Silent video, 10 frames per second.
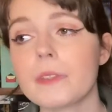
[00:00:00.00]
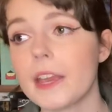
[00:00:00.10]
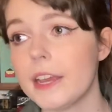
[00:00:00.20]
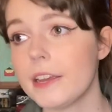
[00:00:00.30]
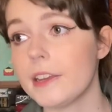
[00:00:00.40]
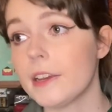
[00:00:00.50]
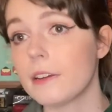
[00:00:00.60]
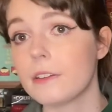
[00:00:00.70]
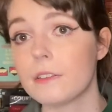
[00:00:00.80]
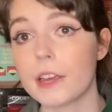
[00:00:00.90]
He
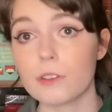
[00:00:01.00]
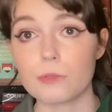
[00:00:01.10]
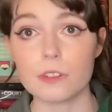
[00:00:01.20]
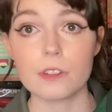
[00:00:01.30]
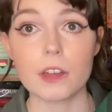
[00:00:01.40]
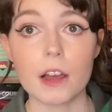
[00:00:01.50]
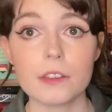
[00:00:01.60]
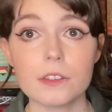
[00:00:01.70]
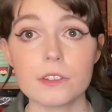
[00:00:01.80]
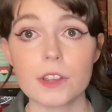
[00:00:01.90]
gets rid of the
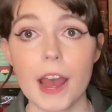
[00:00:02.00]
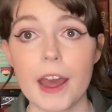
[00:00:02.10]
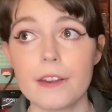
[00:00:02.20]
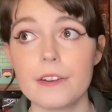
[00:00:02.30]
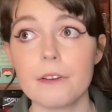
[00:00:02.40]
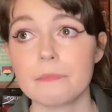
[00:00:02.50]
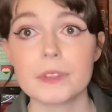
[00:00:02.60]
guns and